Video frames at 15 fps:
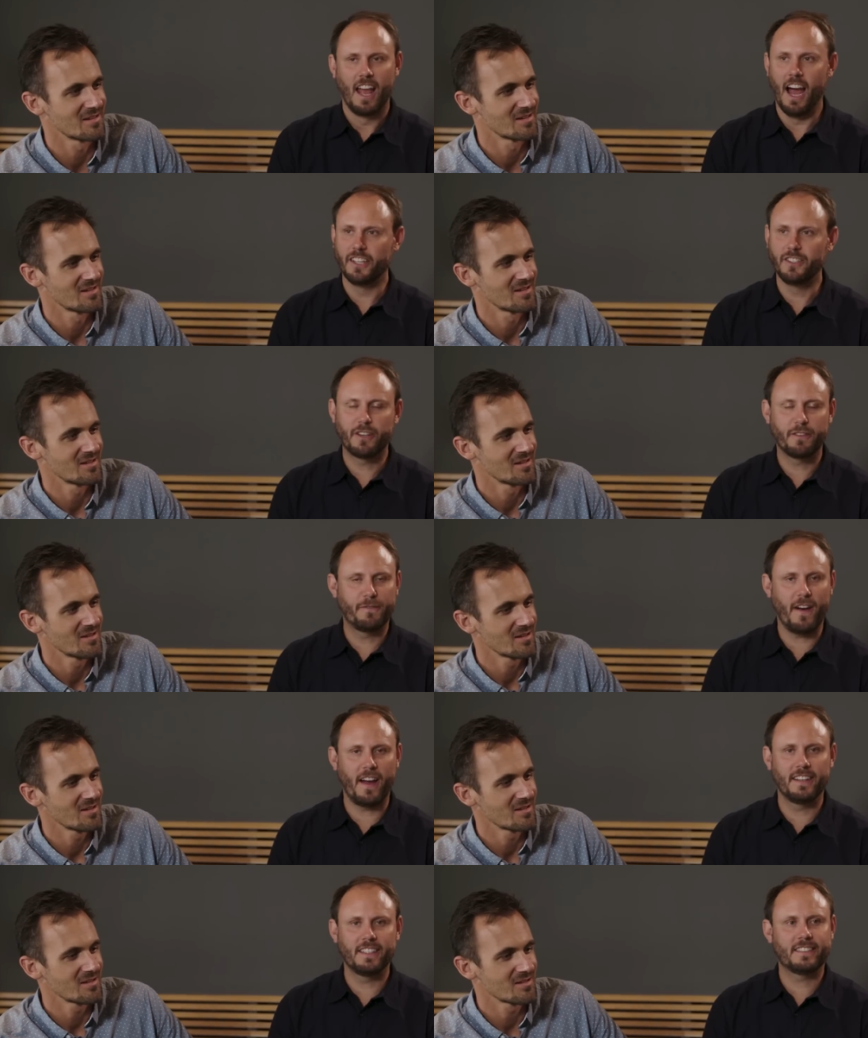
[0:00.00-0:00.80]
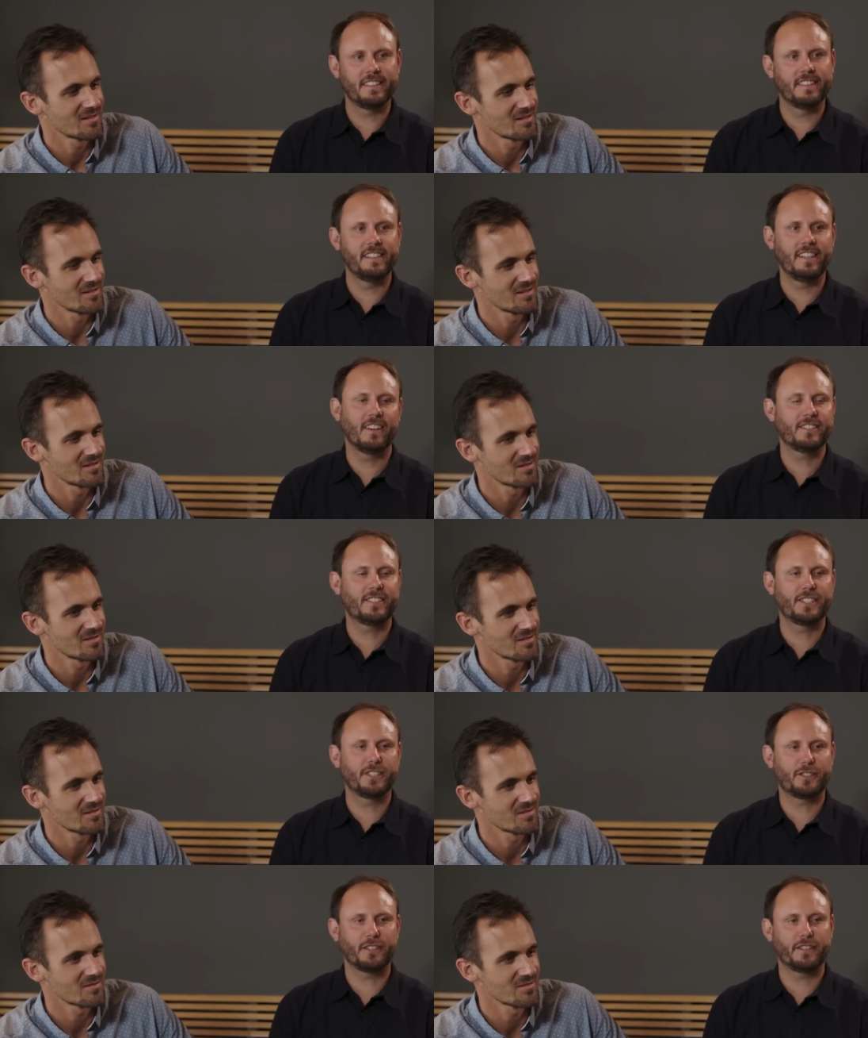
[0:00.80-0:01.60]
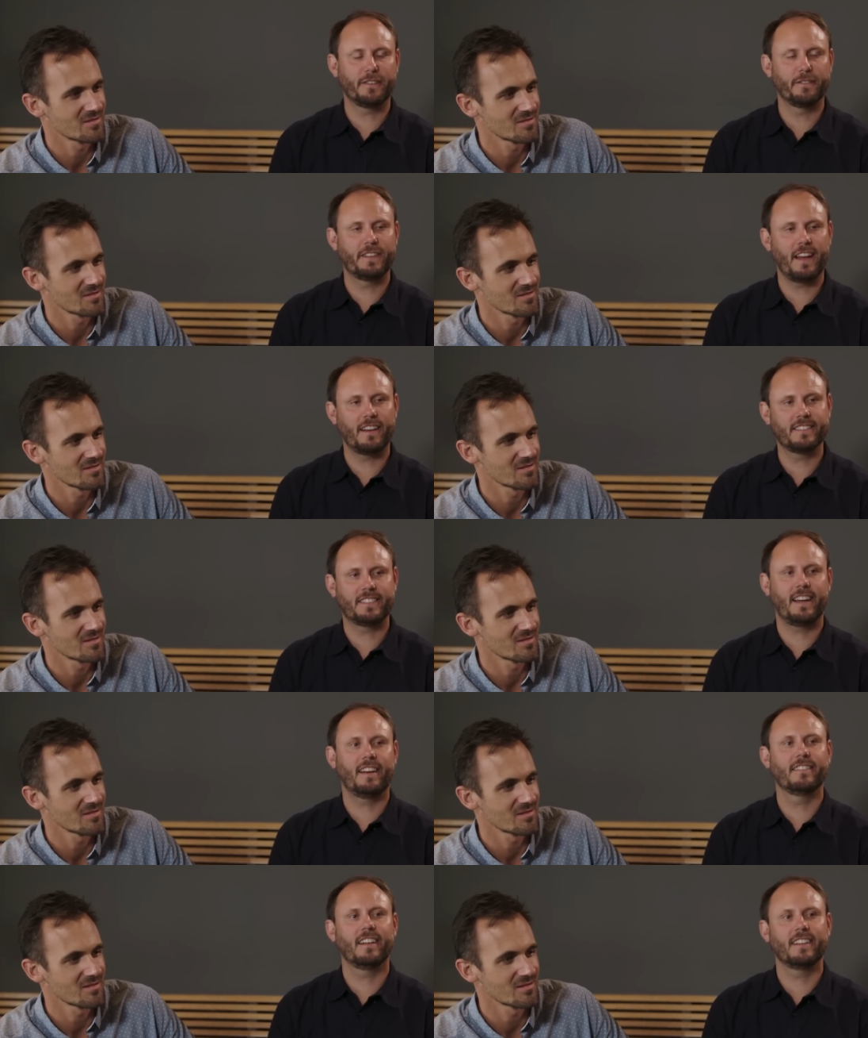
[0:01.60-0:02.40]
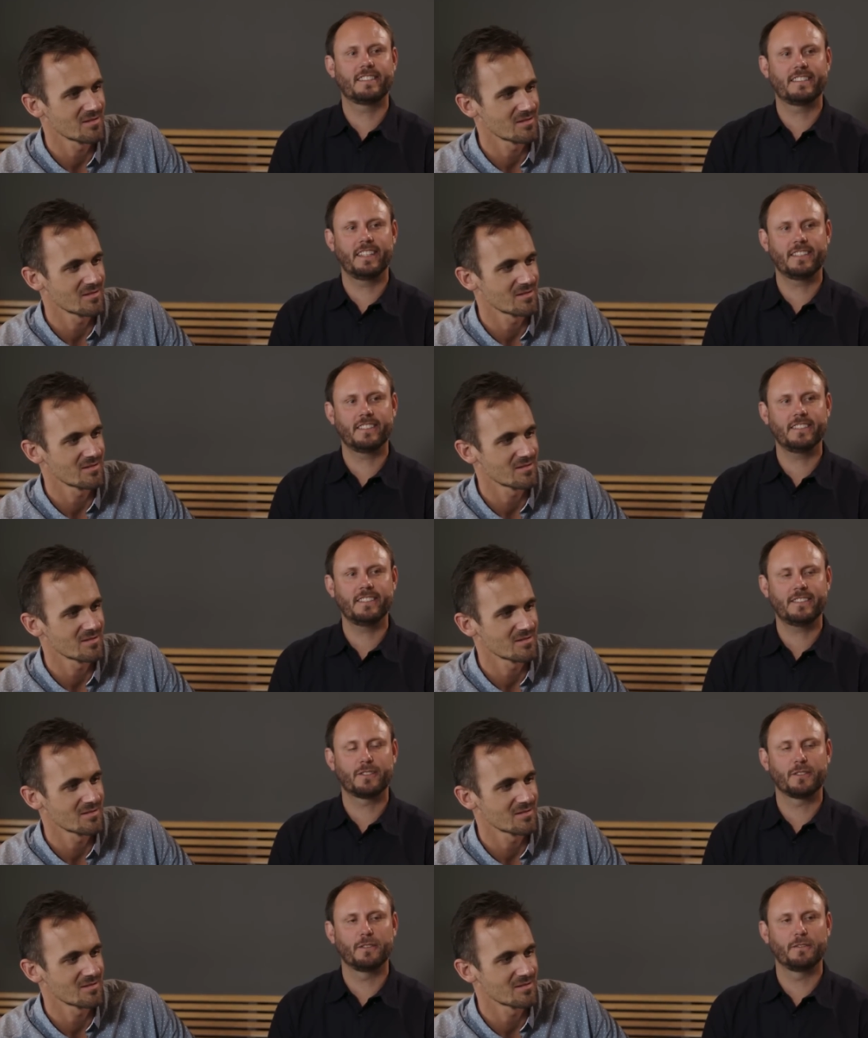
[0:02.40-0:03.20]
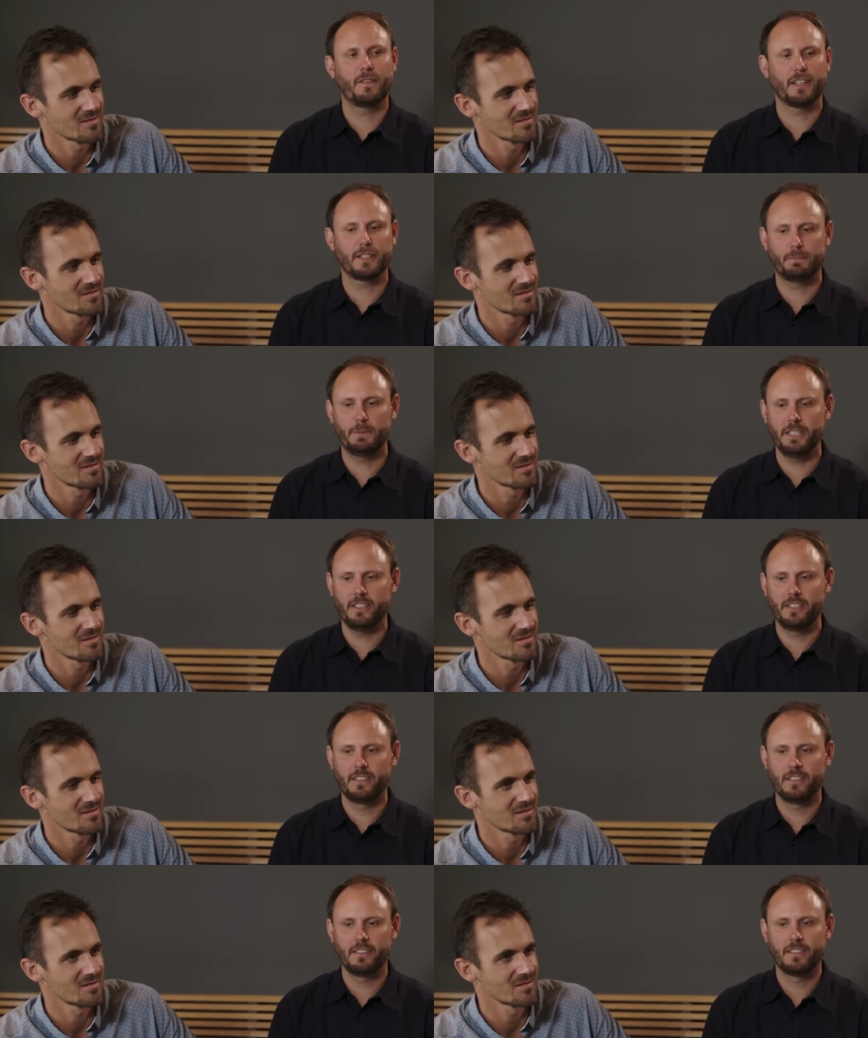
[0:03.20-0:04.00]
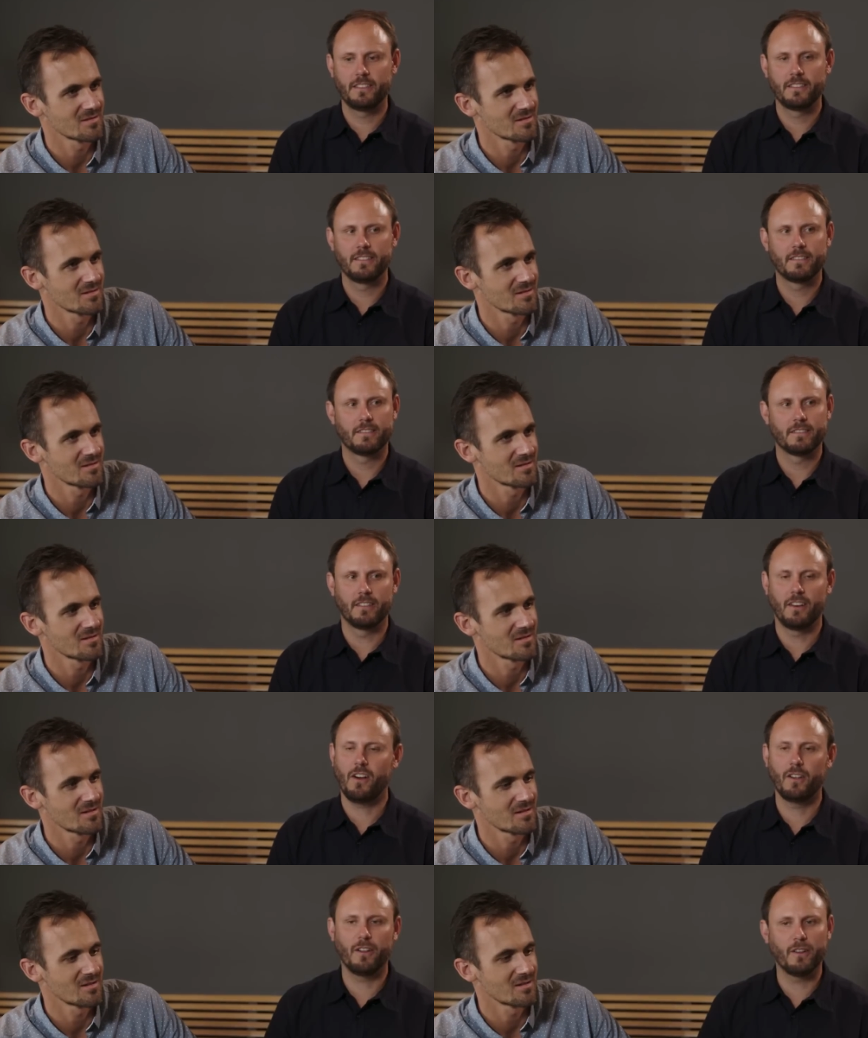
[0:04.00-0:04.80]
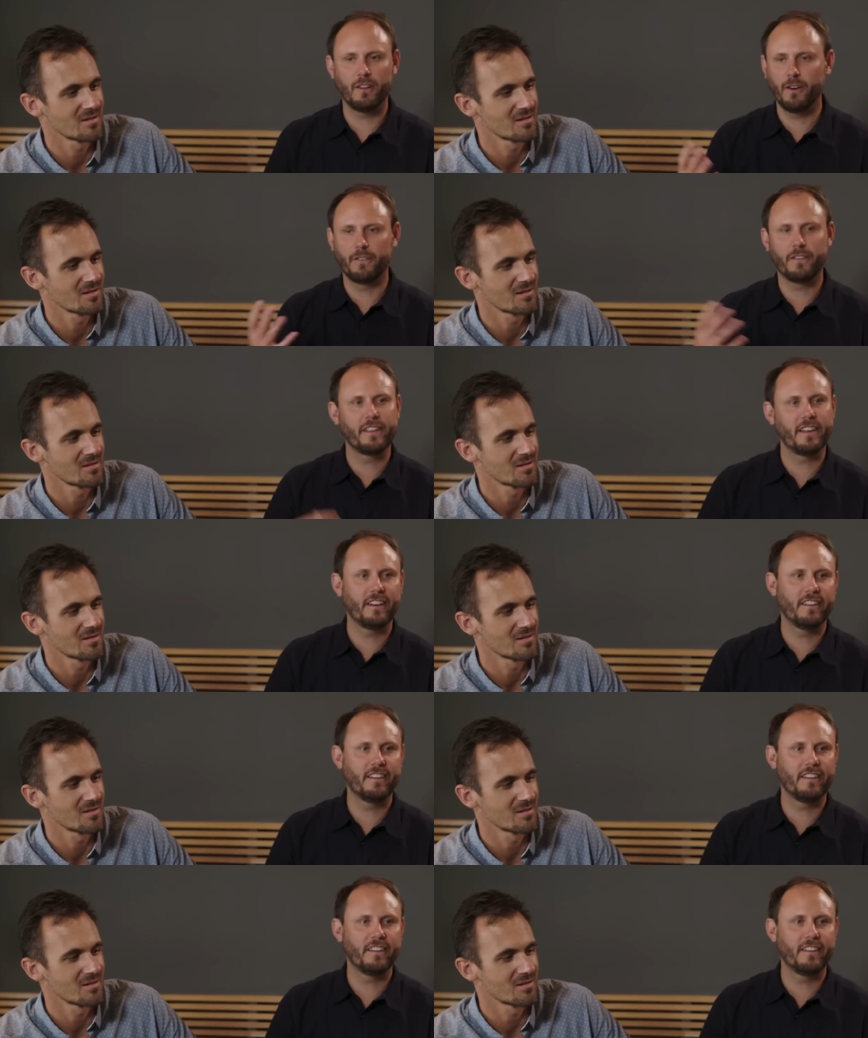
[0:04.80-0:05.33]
Speaker 1: Uh, you can find us in the Arts District of downtown Los Angeles or Venice Beach. Okay. We're all, all over the